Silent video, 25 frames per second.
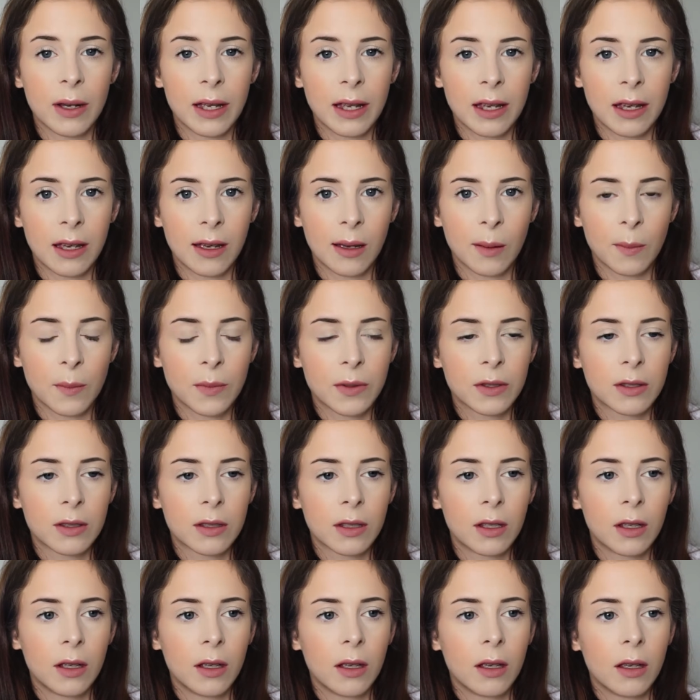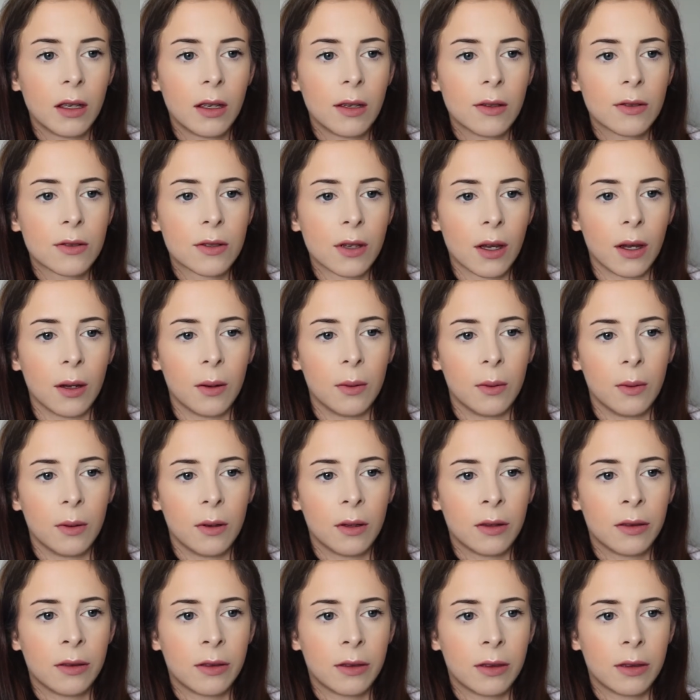my hips, so
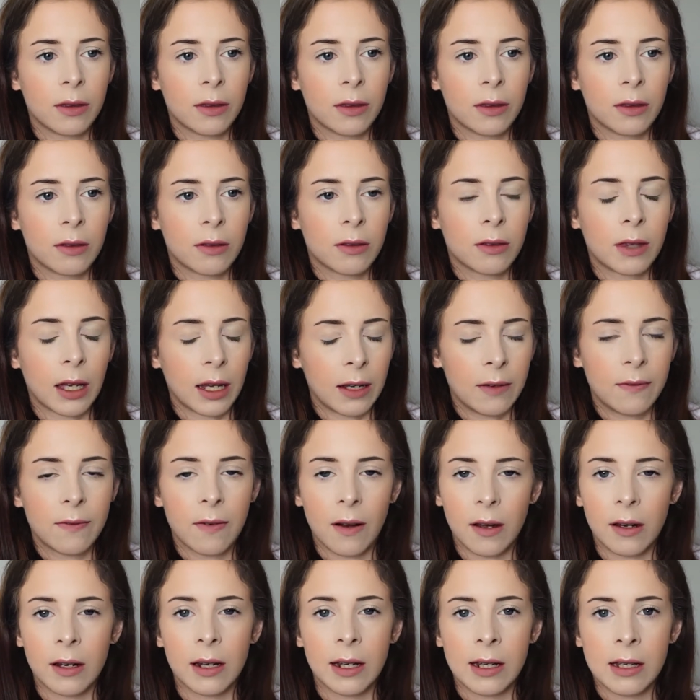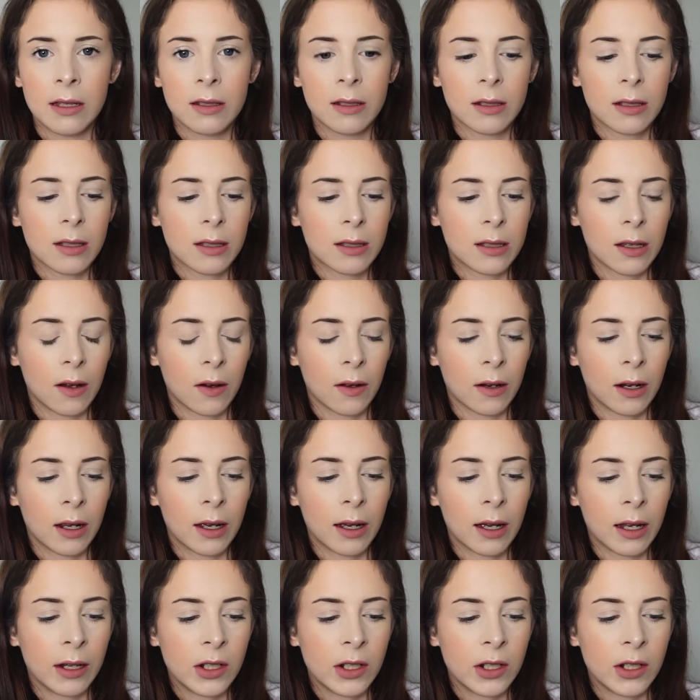they find it easier to sit on it.